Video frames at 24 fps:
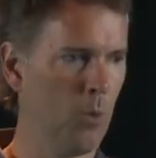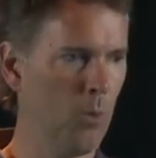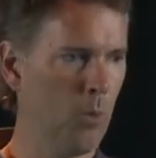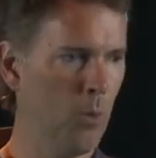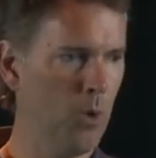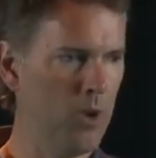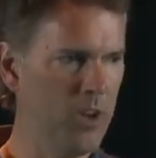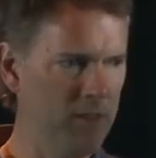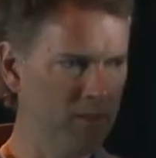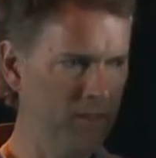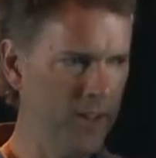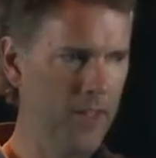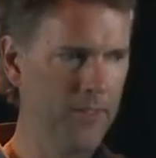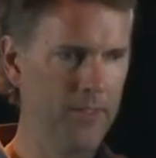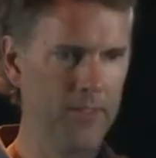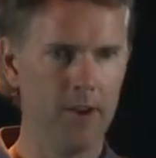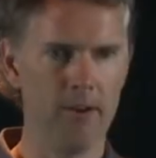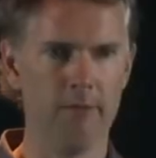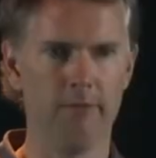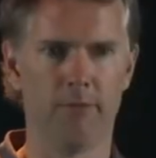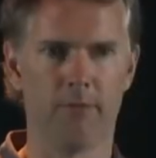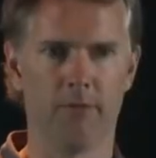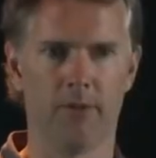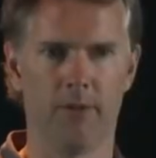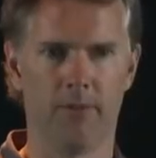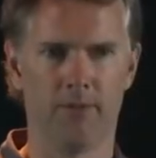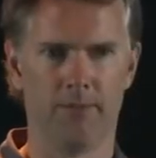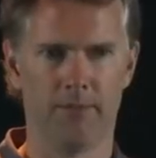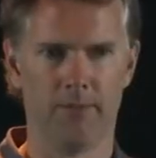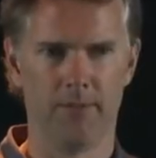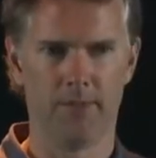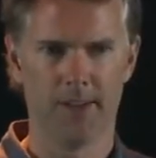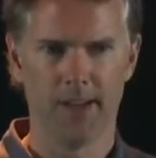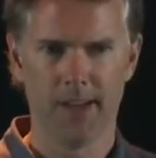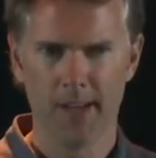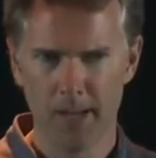What is that there for?
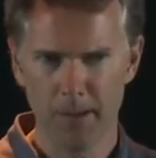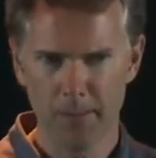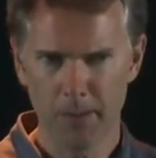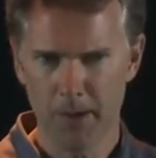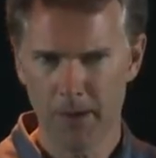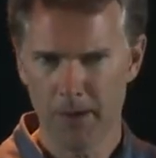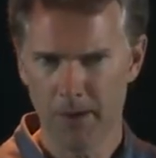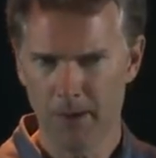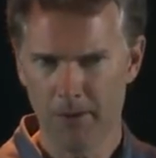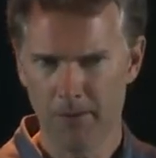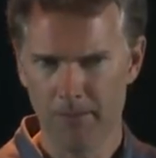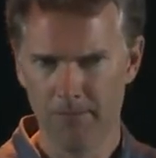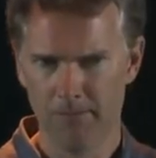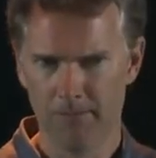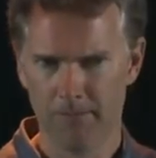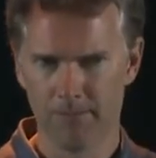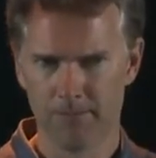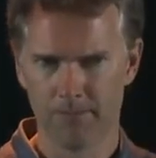Anybody know?